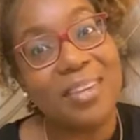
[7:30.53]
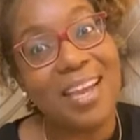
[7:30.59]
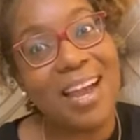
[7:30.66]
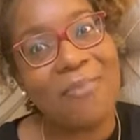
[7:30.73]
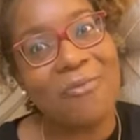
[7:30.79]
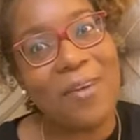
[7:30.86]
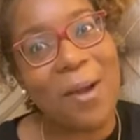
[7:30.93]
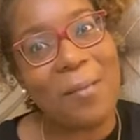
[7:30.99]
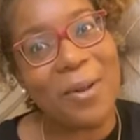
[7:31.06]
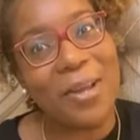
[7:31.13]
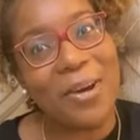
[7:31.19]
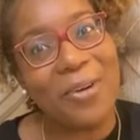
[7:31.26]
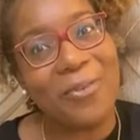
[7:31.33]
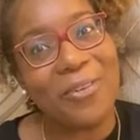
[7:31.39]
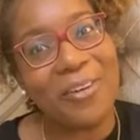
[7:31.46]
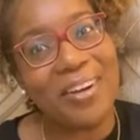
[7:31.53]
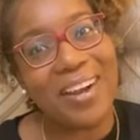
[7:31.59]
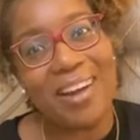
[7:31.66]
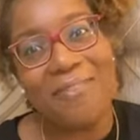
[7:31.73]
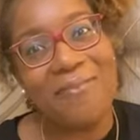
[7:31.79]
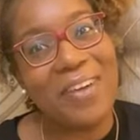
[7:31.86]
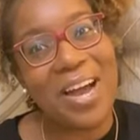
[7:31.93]
I'm finally over it.
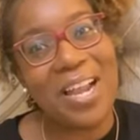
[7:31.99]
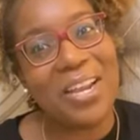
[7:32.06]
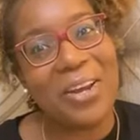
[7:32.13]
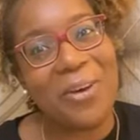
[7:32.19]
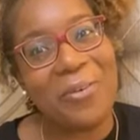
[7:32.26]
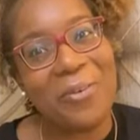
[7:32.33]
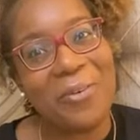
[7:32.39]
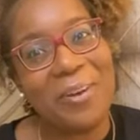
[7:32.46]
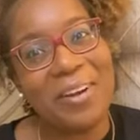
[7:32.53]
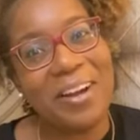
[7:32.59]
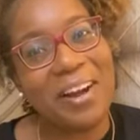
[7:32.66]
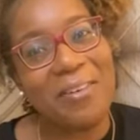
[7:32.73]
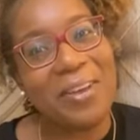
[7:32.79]
I'm finally over it.